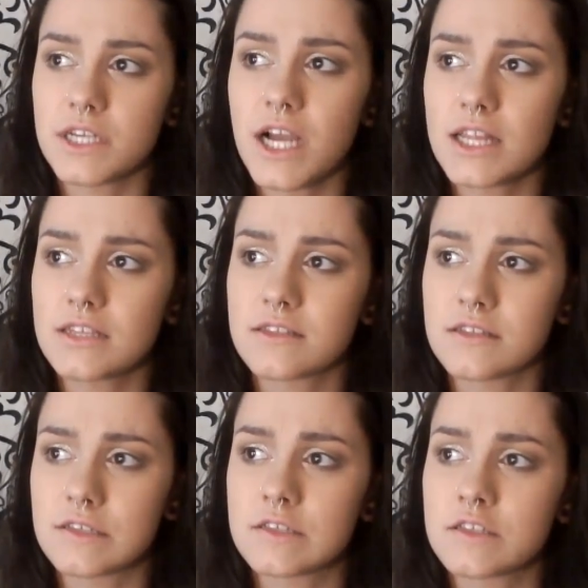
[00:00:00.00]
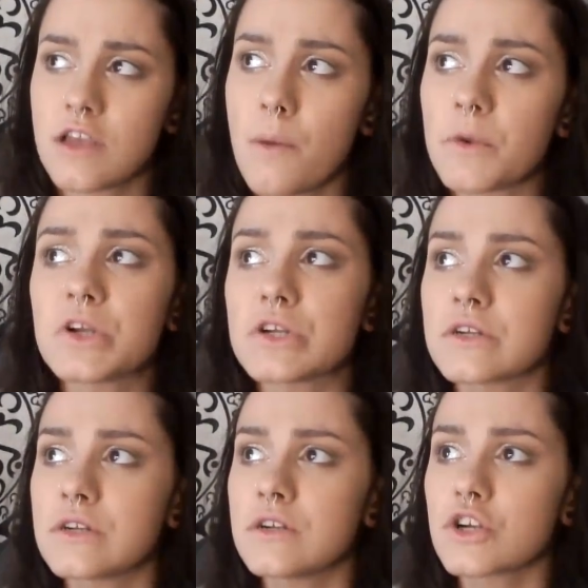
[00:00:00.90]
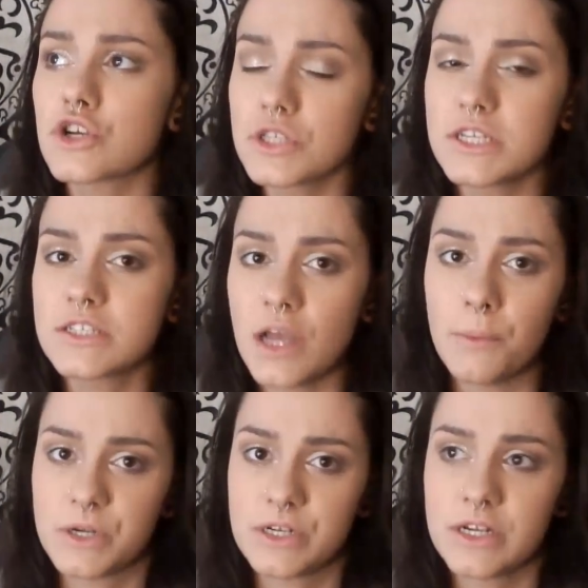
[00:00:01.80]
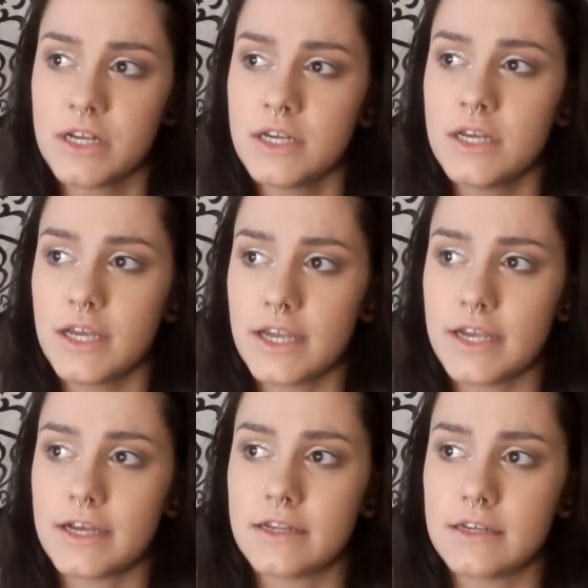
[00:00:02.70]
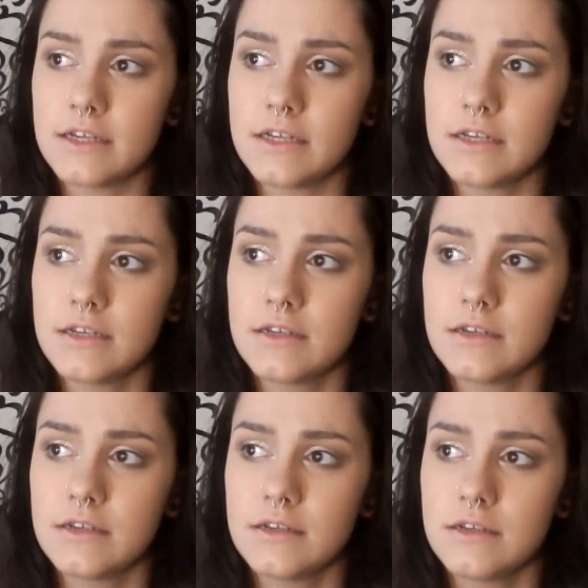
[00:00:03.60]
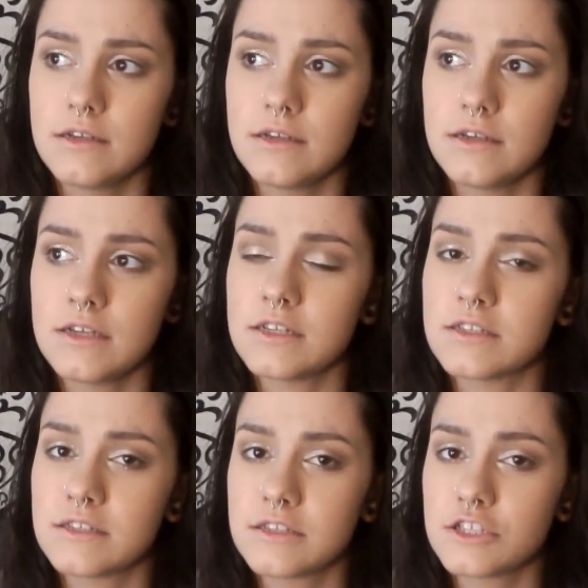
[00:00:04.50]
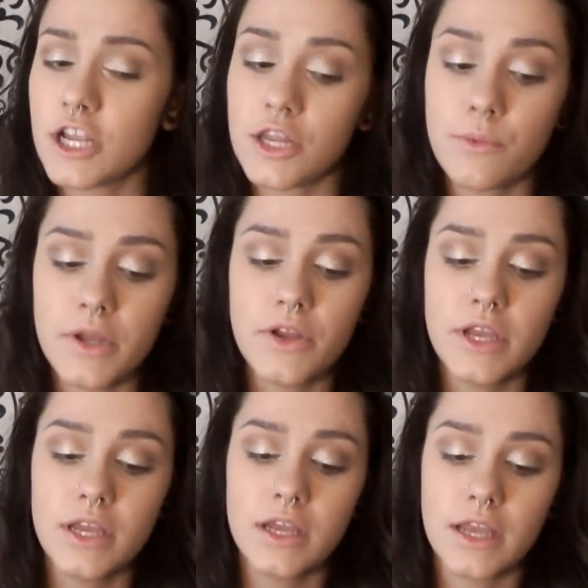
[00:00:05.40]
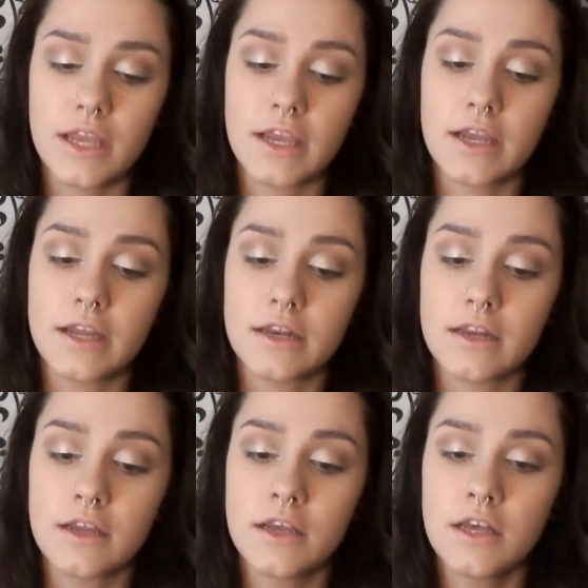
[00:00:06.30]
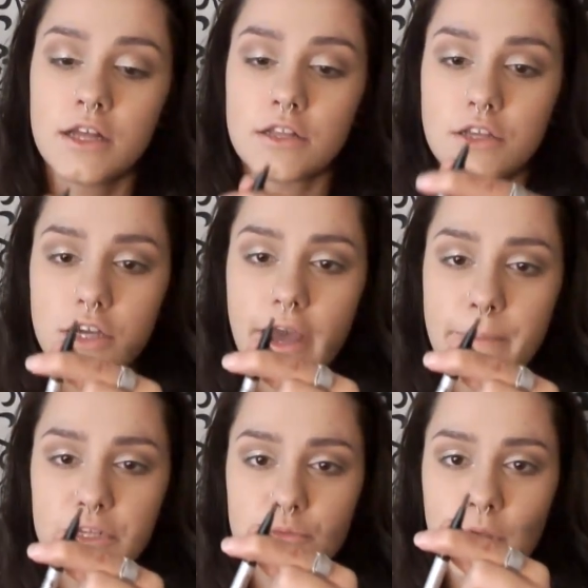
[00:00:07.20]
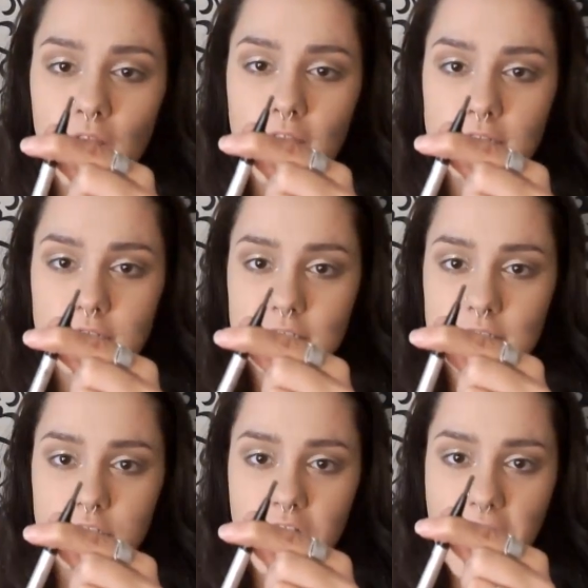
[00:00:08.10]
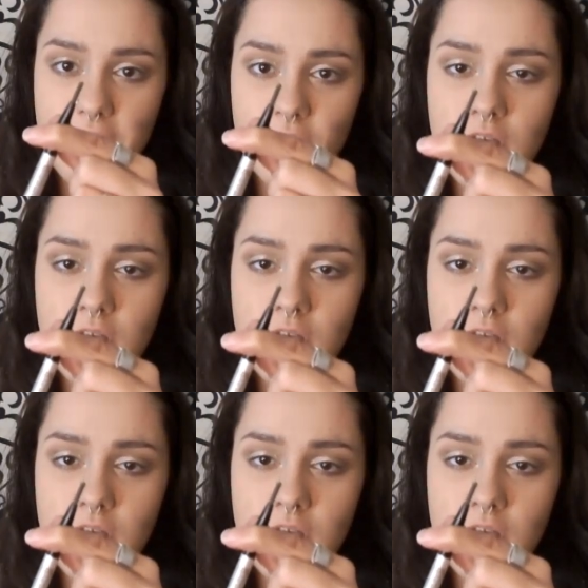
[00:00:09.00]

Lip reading: I got this in the summer, early summer, and it's January, and look how much product I still have.